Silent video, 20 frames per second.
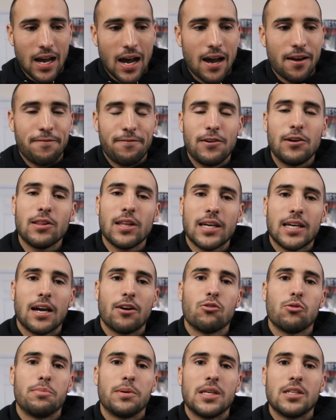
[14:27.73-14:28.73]
I feel like
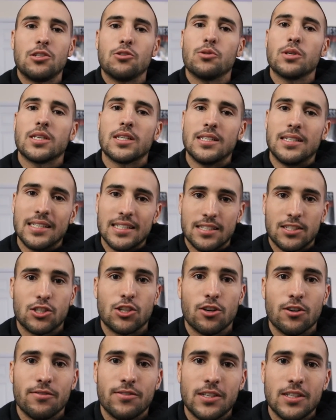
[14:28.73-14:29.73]
I would be doing a
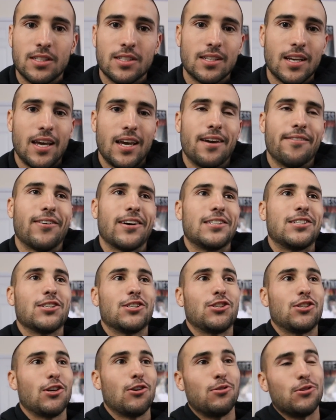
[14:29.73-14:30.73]
disservice if I
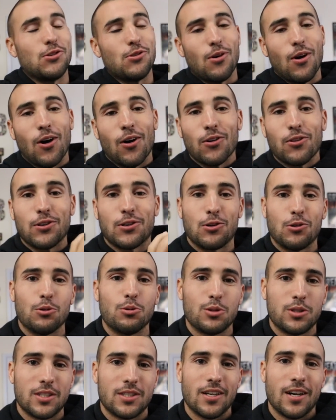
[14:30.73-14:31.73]
just showed you all the
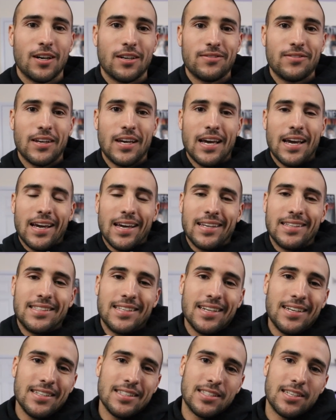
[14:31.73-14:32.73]
cool stuff and
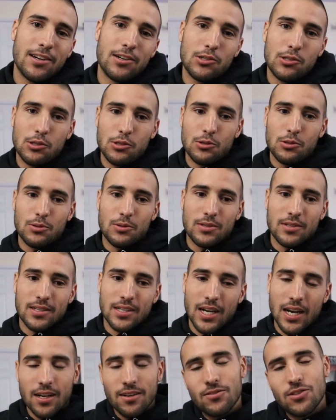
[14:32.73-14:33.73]
didn't tell you
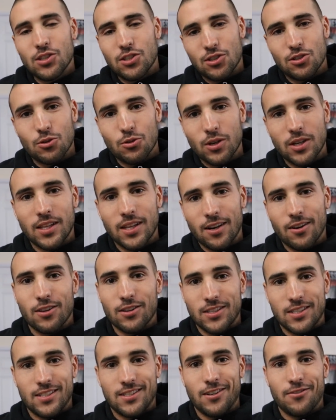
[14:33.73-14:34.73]
kind of the story that all
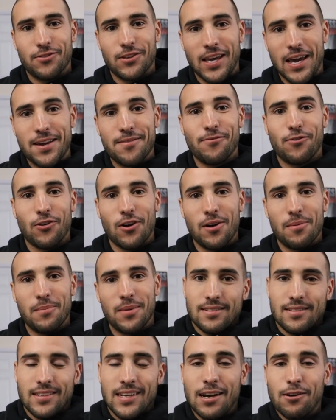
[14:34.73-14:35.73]
this stuff came from.
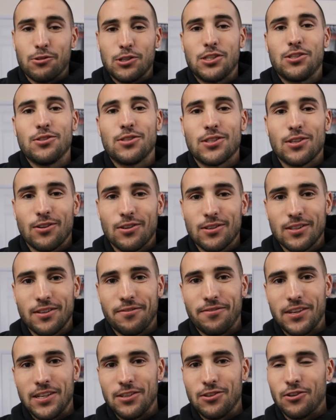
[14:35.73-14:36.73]
Now, what you saw in the
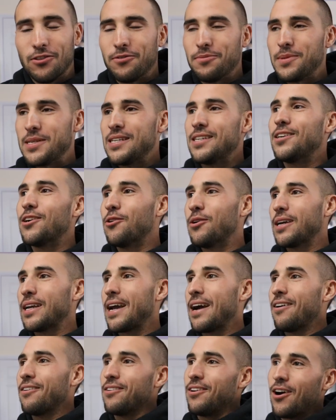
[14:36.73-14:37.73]
video of me going
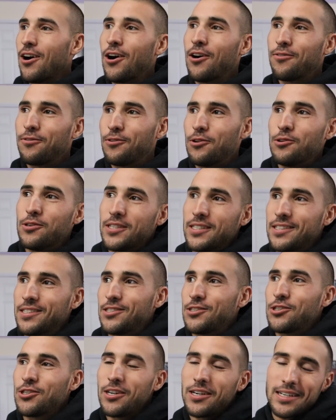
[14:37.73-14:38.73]
out and off-roading in the
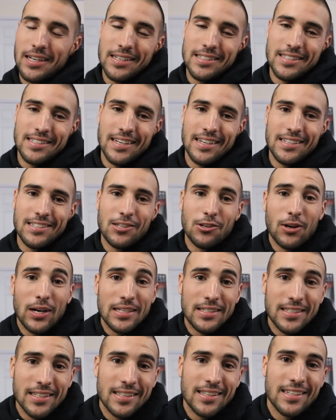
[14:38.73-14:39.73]
truck, I say, you know, I
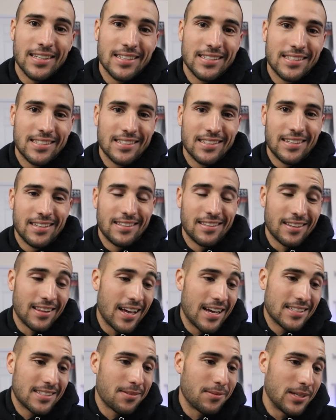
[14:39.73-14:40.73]
did this, the
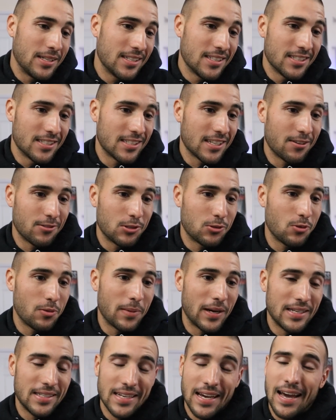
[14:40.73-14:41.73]
last time I did this, I was with
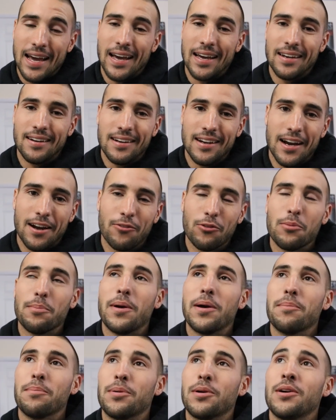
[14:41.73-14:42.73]
my dad. I
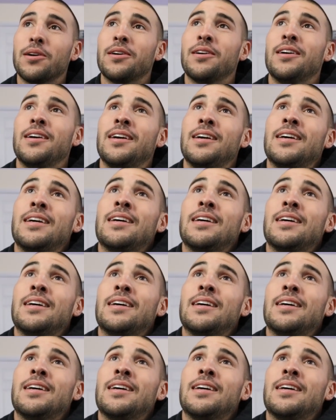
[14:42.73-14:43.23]
remember